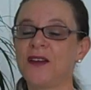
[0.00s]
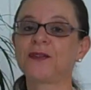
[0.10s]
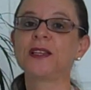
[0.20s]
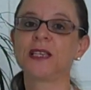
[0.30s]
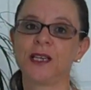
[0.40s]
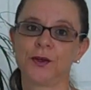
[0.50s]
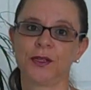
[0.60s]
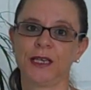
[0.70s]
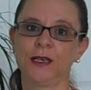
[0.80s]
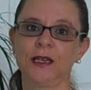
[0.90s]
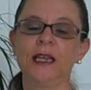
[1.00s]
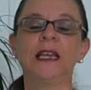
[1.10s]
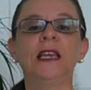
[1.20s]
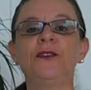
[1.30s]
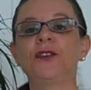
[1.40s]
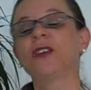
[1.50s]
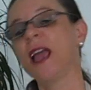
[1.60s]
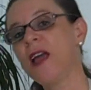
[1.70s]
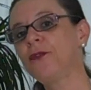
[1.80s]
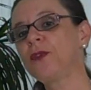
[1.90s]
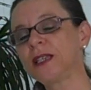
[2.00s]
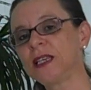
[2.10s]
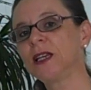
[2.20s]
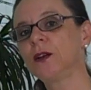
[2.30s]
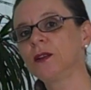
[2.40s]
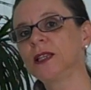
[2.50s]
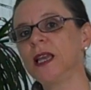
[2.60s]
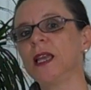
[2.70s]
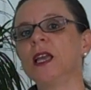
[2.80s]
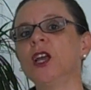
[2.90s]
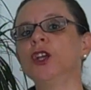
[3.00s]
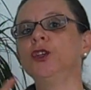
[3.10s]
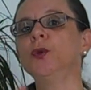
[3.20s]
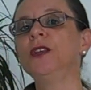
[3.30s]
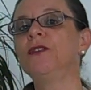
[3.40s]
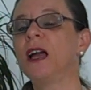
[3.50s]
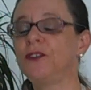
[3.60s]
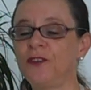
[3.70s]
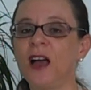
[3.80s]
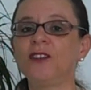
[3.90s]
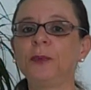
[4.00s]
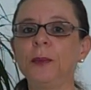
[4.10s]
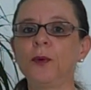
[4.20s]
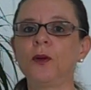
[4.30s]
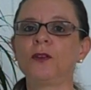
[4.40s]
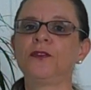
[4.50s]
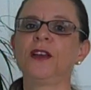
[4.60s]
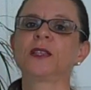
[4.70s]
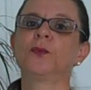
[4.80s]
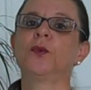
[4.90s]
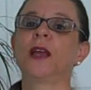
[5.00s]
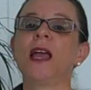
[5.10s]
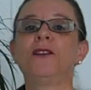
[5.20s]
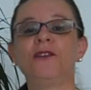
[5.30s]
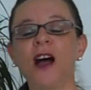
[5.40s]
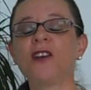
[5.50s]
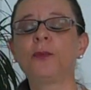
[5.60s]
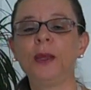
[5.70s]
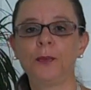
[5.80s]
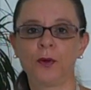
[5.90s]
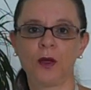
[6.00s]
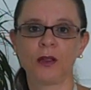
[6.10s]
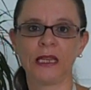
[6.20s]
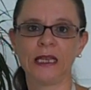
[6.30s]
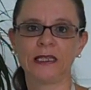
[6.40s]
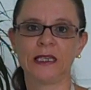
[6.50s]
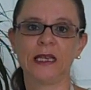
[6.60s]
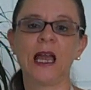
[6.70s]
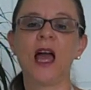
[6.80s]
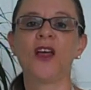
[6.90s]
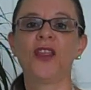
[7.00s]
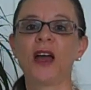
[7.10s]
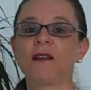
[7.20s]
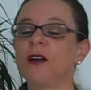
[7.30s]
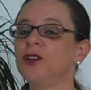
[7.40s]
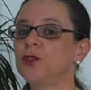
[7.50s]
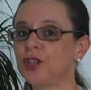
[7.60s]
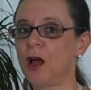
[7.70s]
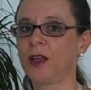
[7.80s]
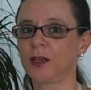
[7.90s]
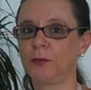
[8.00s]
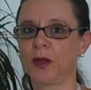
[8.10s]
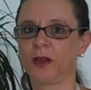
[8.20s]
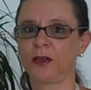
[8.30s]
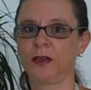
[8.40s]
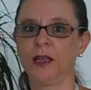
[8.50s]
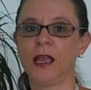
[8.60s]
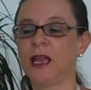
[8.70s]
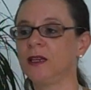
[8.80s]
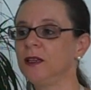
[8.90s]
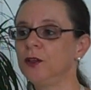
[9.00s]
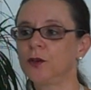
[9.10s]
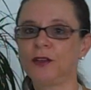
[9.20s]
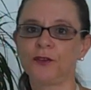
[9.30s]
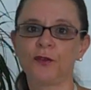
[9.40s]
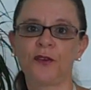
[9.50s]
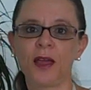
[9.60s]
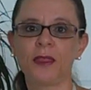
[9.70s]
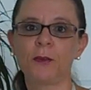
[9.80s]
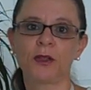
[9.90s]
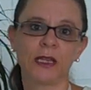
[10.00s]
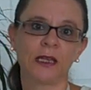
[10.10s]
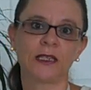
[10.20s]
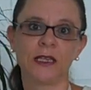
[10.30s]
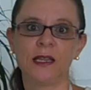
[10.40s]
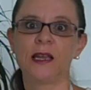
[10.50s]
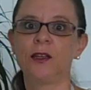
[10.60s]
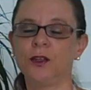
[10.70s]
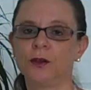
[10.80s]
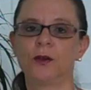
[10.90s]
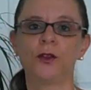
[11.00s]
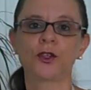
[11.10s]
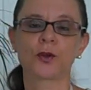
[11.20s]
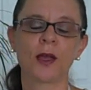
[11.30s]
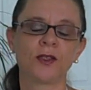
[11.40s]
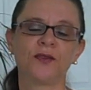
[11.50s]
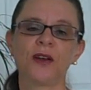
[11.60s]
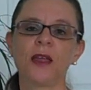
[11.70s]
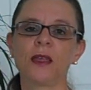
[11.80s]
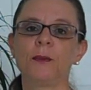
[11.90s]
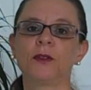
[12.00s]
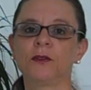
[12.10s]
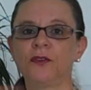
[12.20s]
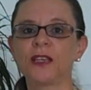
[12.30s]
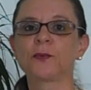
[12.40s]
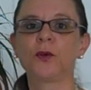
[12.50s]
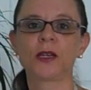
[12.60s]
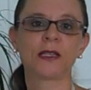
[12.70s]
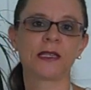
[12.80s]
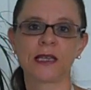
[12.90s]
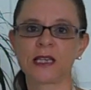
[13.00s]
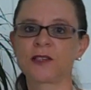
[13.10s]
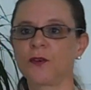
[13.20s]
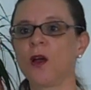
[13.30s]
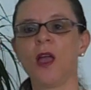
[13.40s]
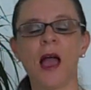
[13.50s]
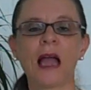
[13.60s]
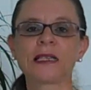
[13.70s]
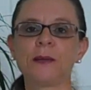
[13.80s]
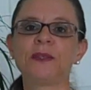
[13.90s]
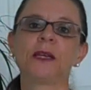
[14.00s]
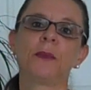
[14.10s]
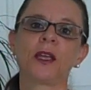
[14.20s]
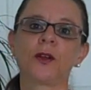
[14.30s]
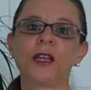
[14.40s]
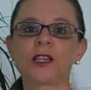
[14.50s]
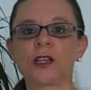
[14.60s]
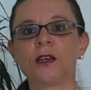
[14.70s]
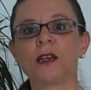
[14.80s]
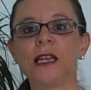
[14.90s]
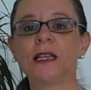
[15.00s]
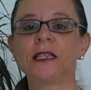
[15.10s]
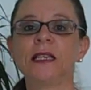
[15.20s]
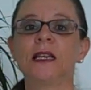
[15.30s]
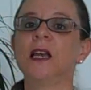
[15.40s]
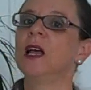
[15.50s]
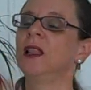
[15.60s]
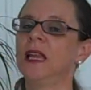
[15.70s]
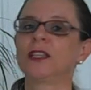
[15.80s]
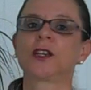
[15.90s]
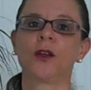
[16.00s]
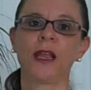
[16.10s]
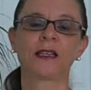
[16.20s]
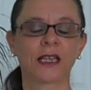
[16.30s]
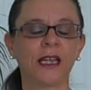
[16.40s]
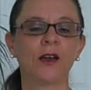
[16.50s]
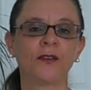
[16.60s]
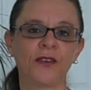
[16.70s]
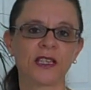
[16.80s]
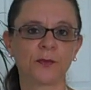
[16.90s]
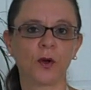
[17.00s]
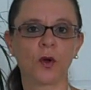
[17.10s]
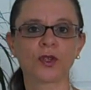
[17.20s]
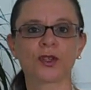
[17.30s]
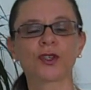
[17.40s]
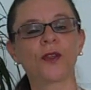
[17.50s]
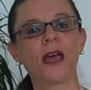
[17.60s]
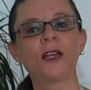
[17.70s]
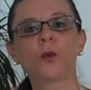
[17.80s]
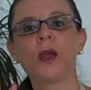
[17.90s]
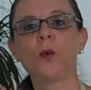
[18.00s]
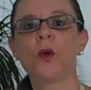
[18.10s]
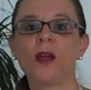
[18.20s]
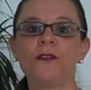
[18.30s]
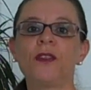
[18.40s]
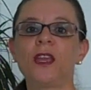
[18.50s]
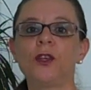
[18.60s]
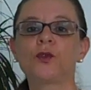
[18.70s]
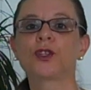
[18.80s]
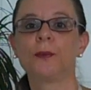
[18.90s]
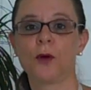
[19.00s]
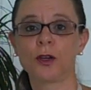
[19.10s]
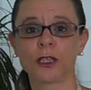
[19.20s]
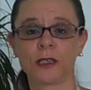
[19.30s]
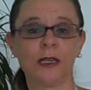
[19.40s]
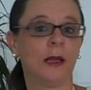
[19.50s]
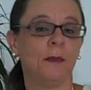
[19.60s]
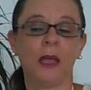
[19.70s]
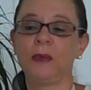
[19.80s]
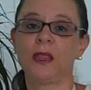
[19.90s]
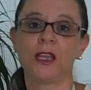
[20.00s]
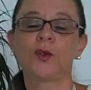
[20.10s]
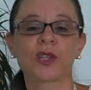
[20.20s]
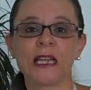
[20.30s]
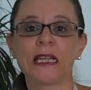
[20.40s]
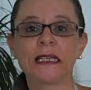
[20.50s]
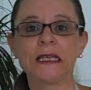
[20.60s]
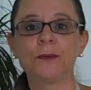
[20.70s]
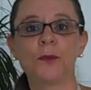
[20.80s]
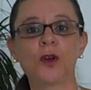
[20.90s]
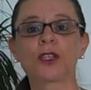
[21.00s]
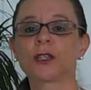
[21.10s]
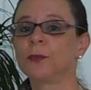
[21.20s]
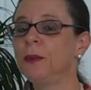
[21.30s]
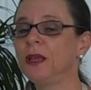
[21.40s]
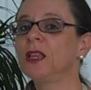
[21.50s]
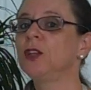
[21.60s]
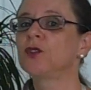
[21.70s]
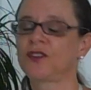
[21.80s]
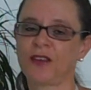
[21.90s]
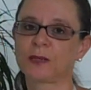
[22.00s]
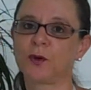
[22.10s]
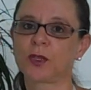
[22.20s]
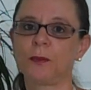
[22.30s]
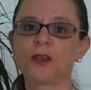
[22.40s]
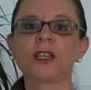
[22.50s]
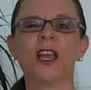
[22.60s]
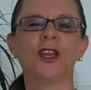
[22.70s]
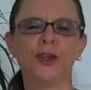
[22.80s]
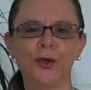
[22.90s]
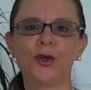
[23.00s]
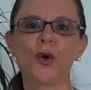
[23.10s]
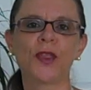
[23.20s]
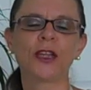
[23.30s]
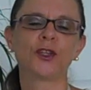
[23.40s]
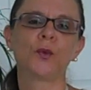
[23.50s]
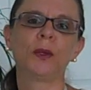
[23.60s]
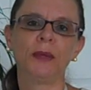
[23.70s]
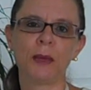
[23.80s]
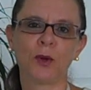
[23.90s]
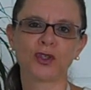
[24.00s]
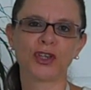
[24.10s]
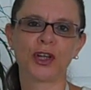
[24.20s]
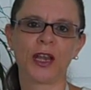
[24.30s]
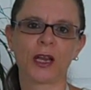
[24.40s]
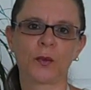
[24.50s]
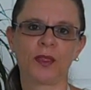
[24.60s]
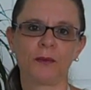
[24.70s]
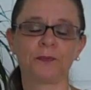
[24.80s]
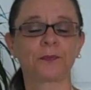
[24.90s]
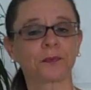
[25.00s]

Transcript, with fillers: every single day. If every single day you invite five people on Facebook and five people on LinkedIn that are your target market, and you know, if you find them on LinkedIn, then you know you try to find them on Facebook. I say thanks for accepting my connection on LinkedIn. Let's connect here on Facebook also. So that way, wherever they use the most, maybe they use LinkedIn most, maybe they use Facebook the most. You know that you will be able to connect with them.